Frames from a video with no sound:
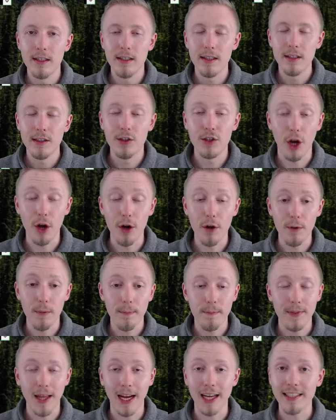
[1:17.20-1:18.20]
So
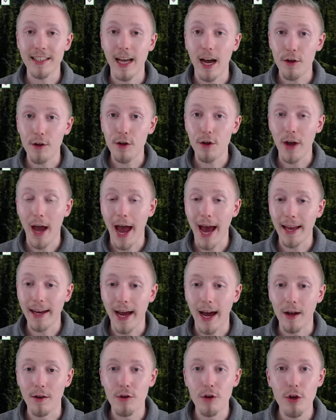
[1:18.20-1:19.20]
that's how you add
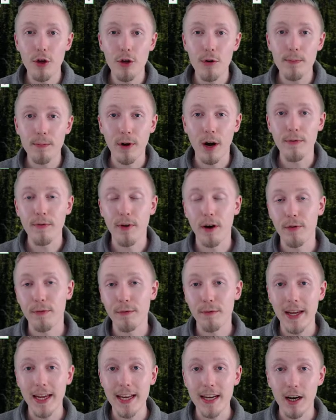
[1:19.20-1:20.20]
our new profile
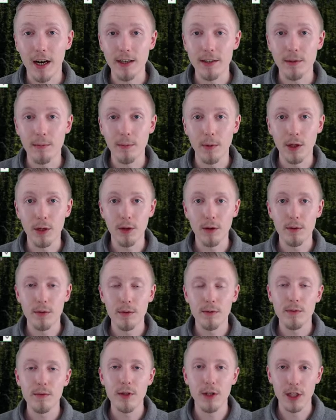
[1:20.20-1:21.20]
feed item
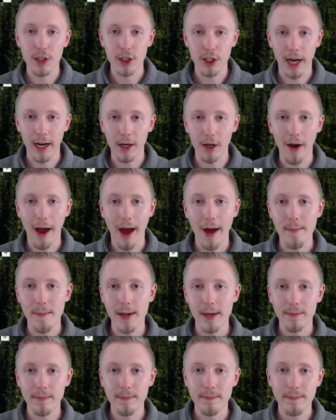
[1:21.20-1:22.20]
model to the Django
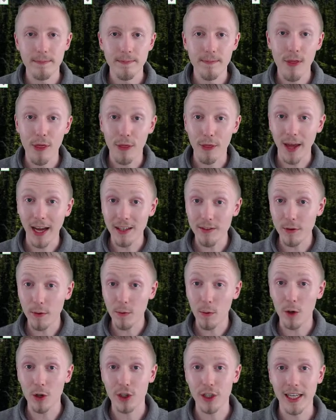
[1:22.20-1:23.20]
admin. Thanks for
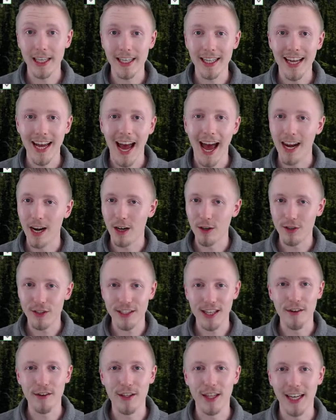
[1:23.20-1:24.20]
watching and I'll
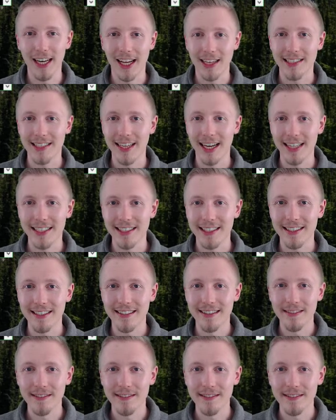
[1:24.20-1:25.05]
see you in the next lesson.